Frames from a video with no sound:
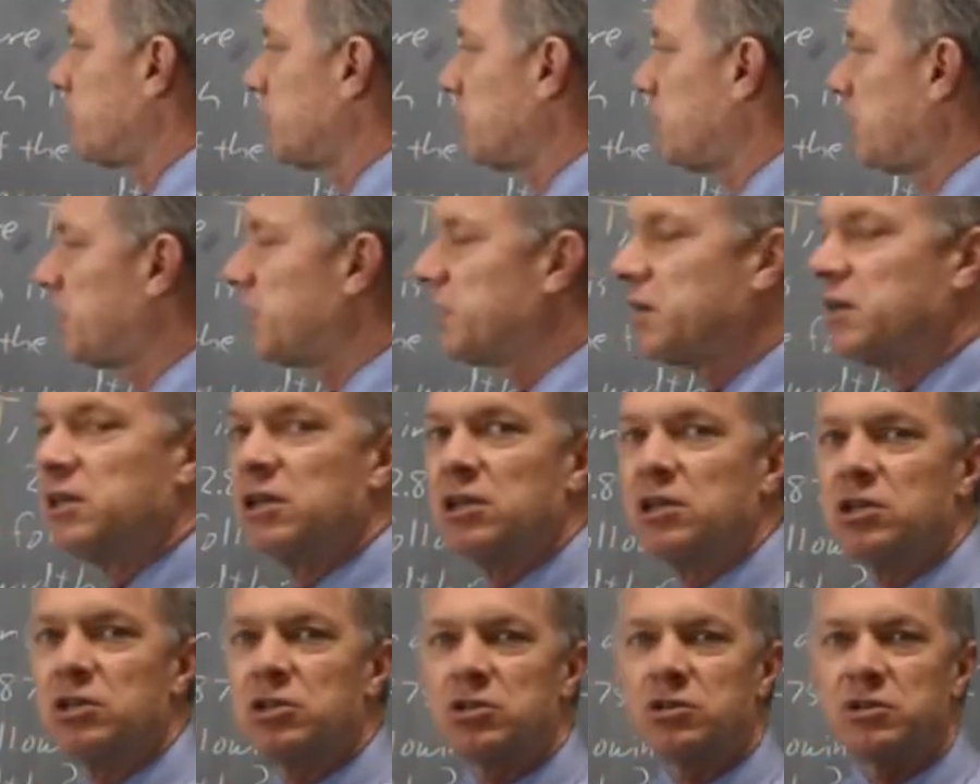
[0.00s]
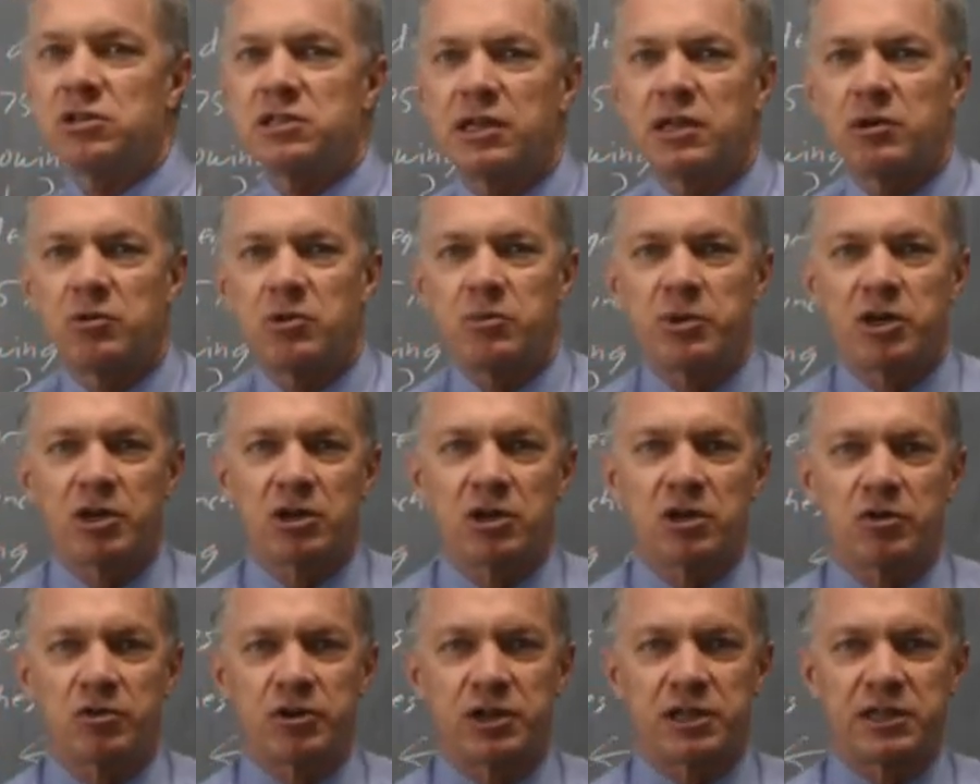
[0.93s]
a line, choice A would be our
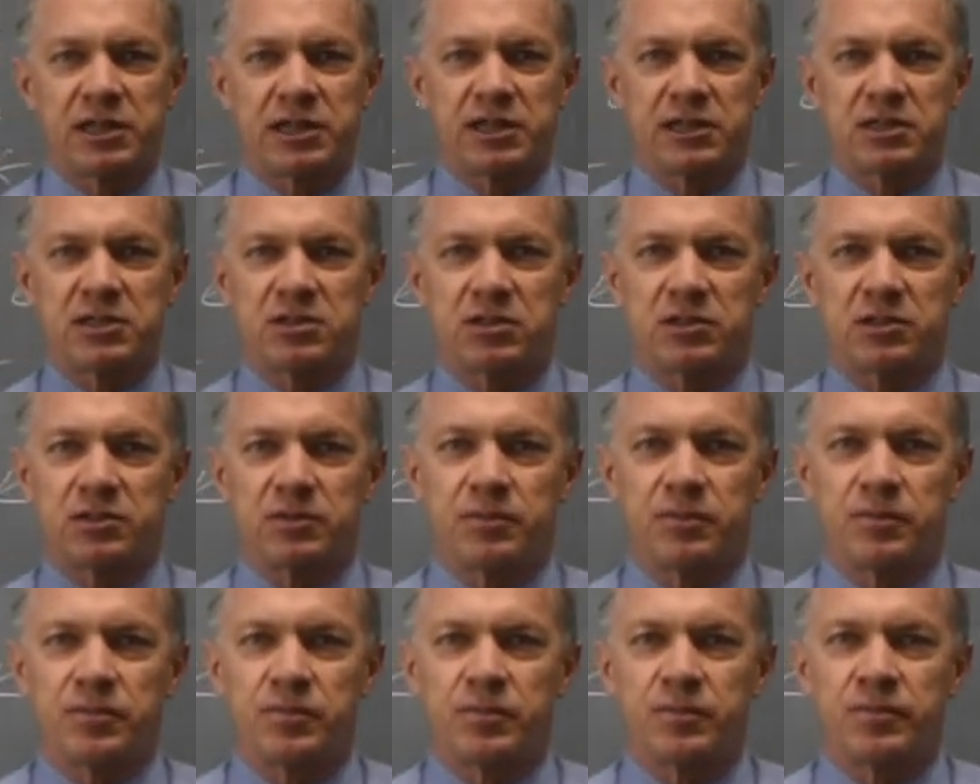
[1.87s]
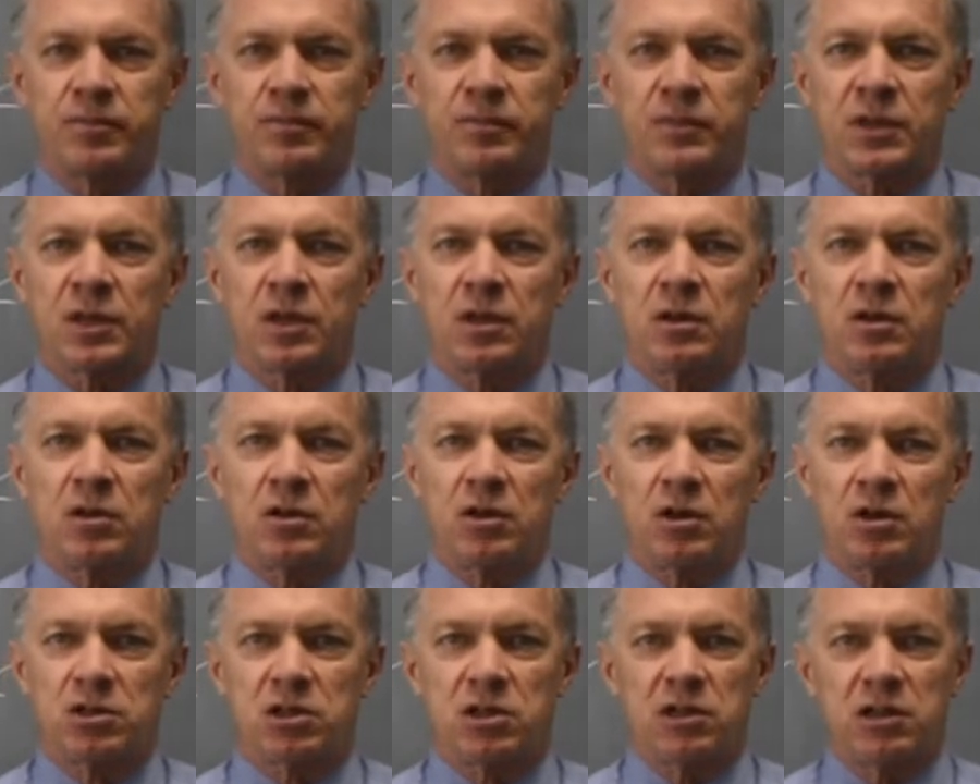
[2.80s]
correct answer.
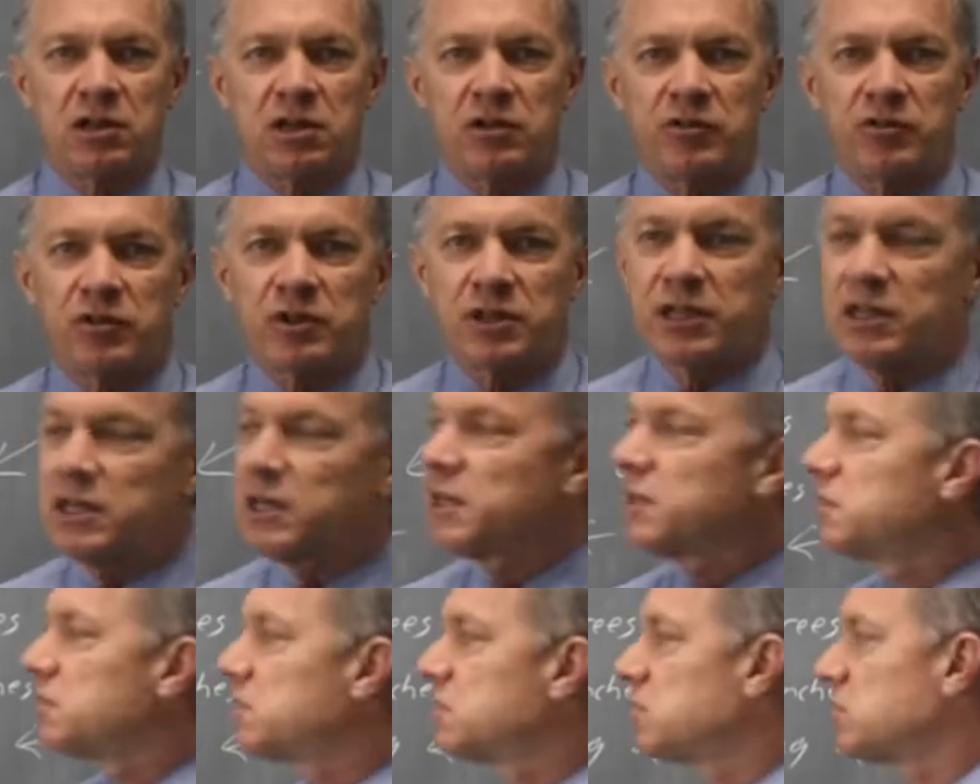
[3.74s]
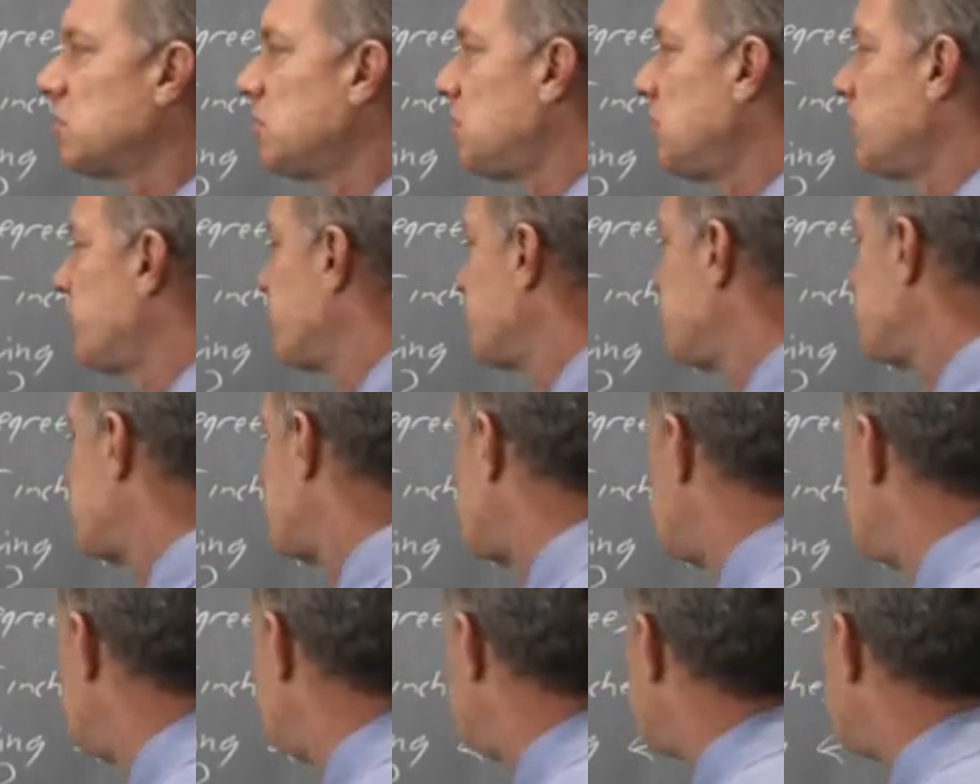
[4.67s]
Alternatively, I could solve for the
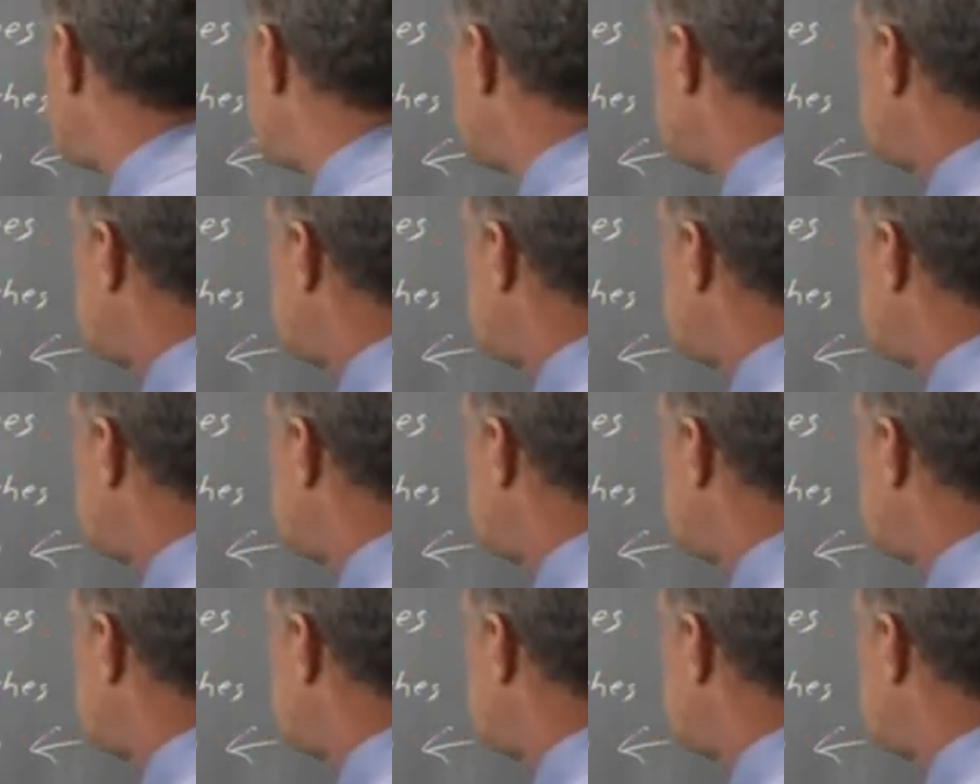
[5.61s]
slope.